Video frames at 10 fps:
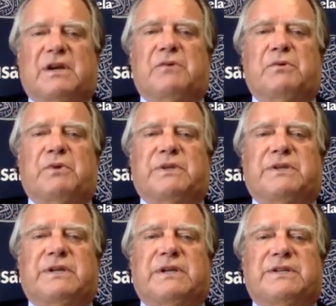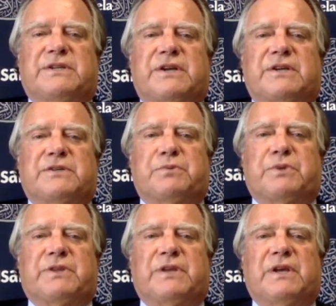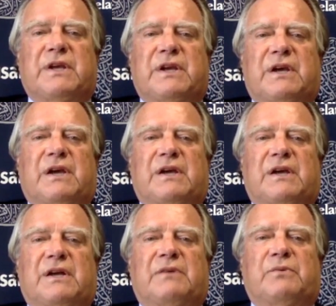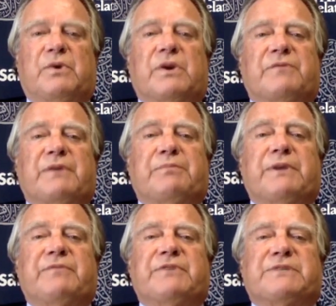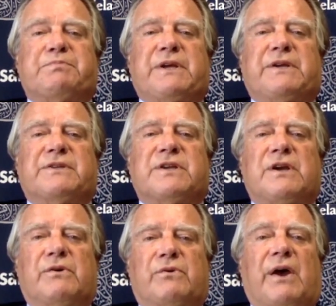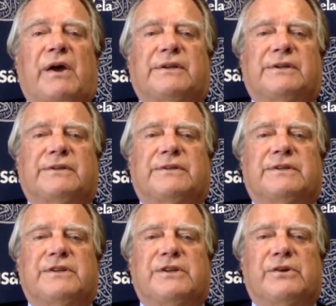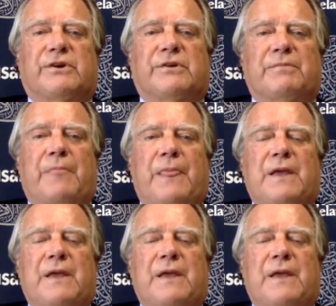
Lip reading: which he shares with one of our previous speakers, Ragada Burham,